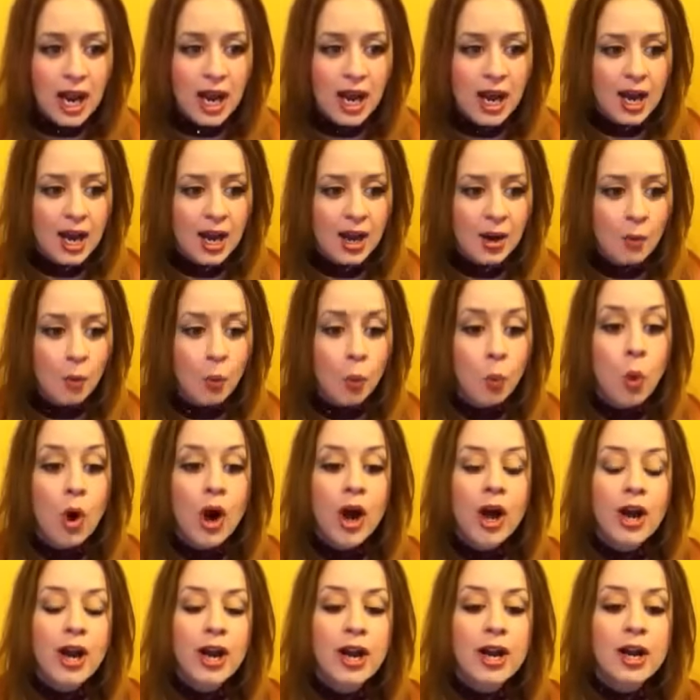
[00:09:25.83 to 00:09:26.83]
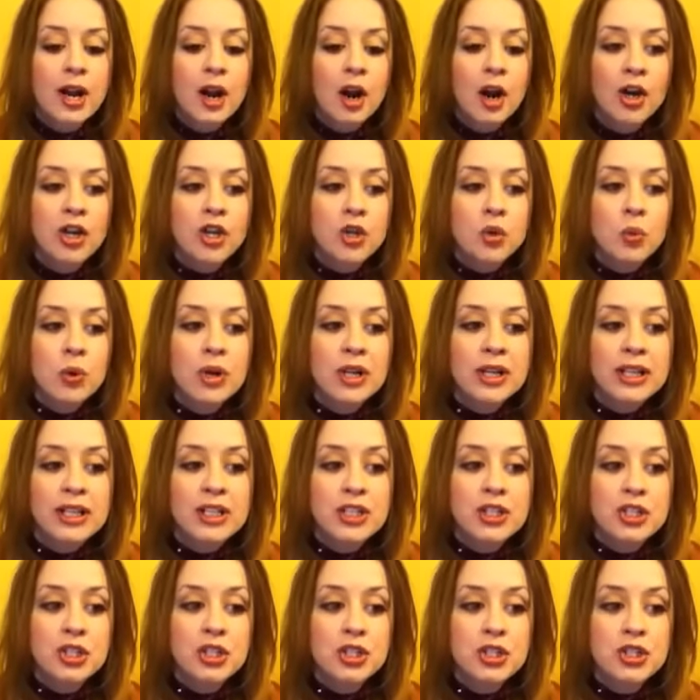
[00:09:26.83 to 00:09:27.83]
What are you
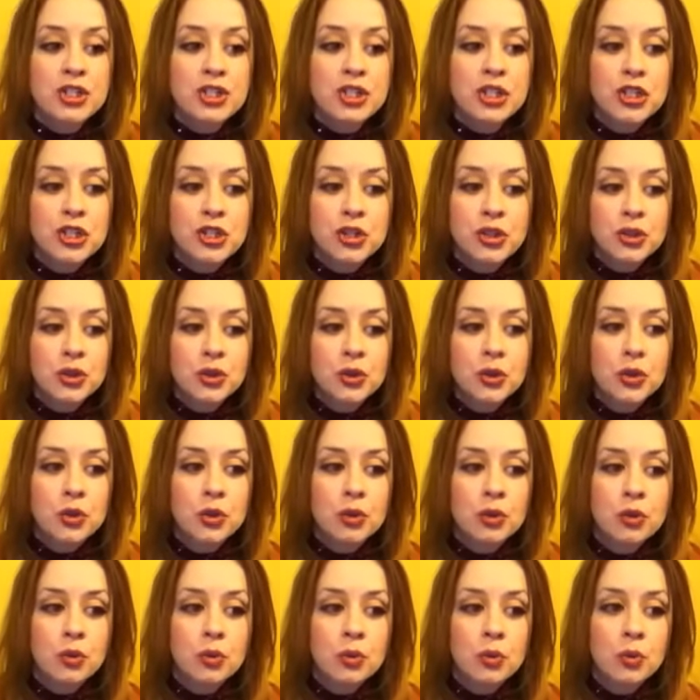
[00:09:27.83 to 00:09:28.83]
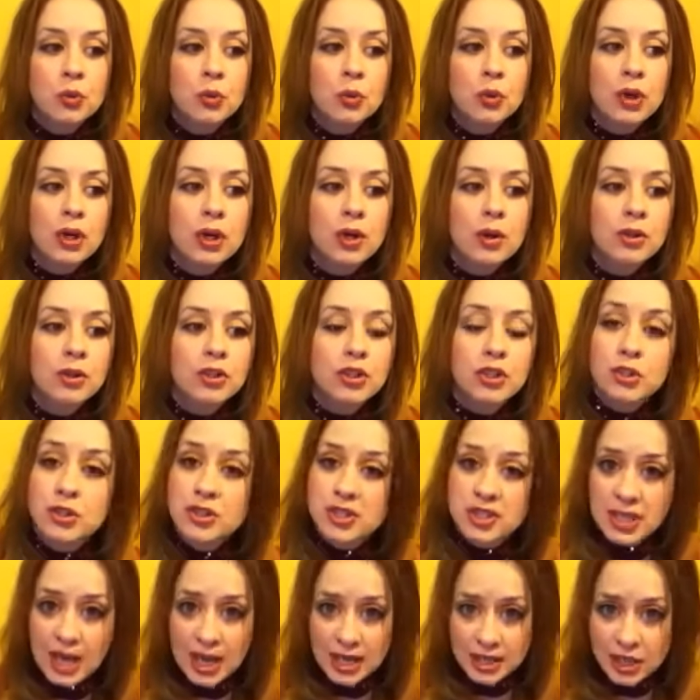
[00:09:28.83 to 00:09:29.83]
willing to do to
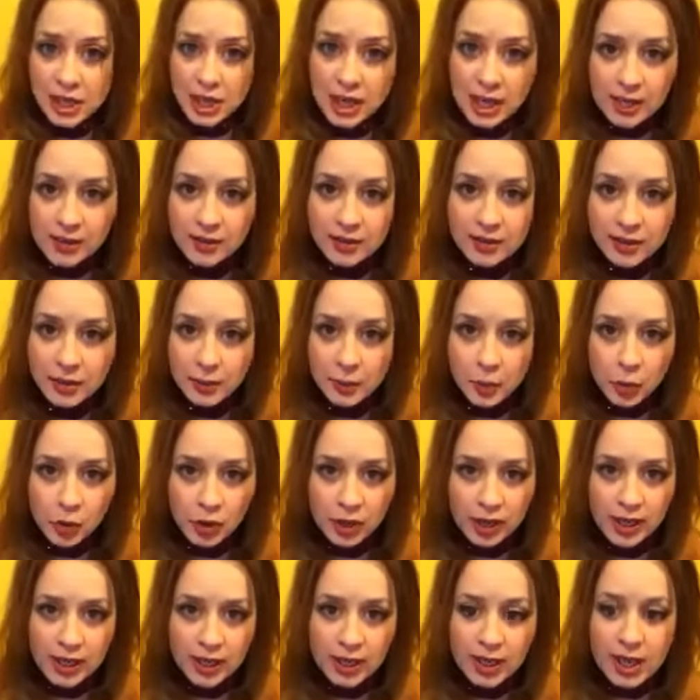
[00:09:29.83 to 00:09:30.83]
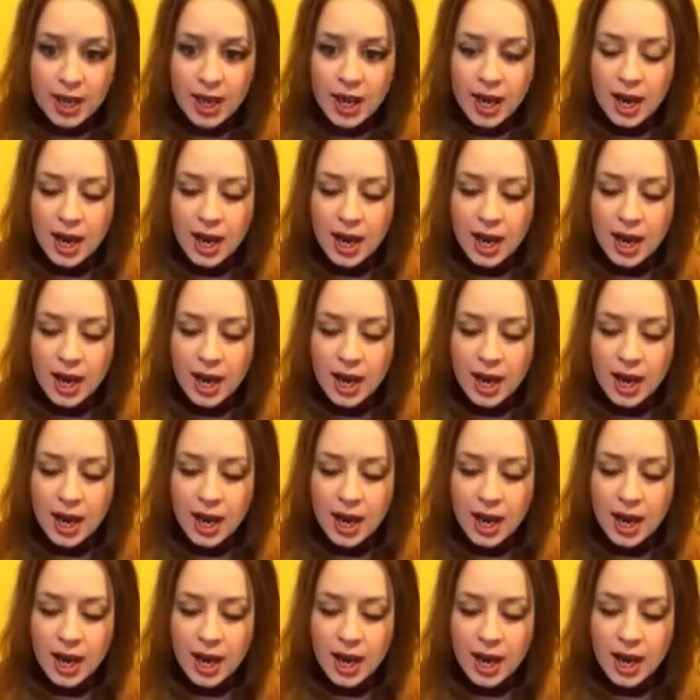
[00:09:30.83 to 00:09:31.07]
style your hair in the morning?